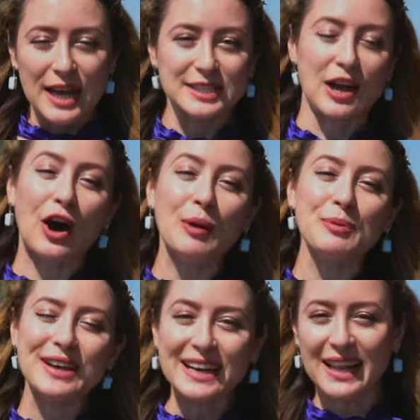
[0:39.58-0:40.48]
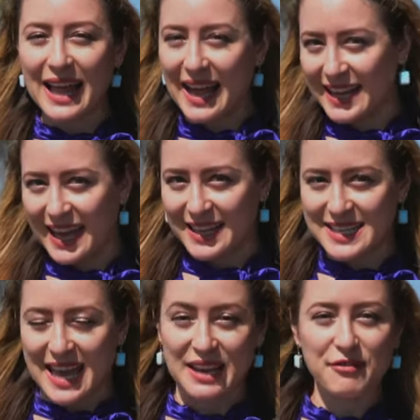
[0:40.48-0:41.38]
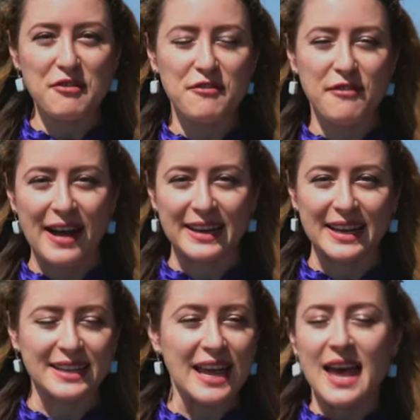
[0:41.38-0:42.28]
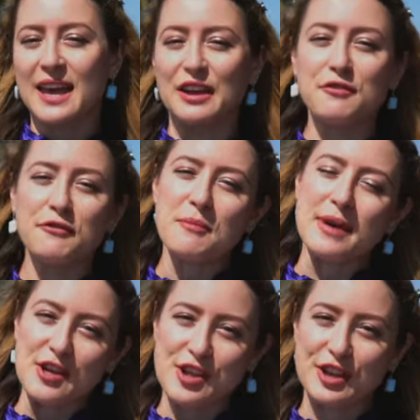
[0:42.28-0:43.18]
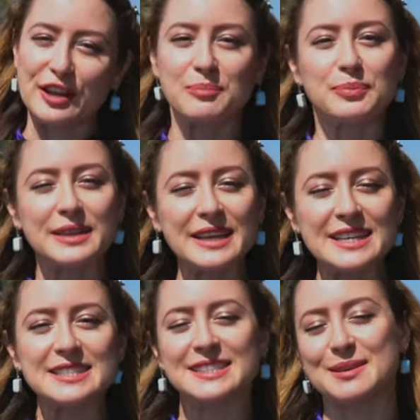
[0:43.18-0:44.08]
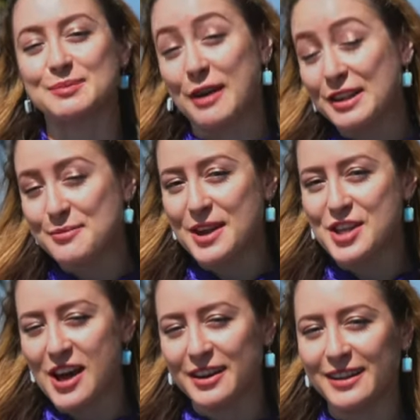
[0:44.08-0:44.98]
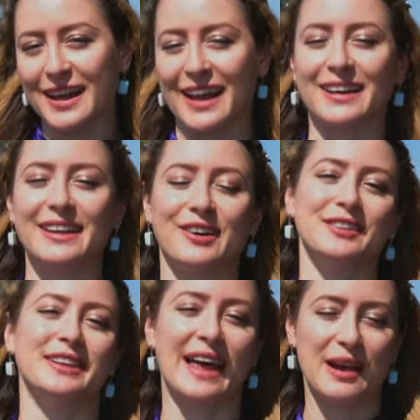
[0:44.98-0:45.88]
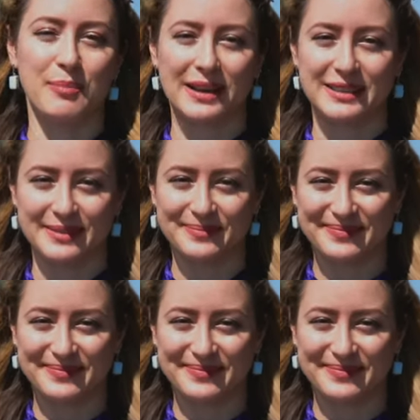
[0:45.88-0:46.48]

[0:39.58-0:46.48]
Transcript: So I hope you're gonna like it, and if you find it informational, please subscribe to my channel and click on the like button.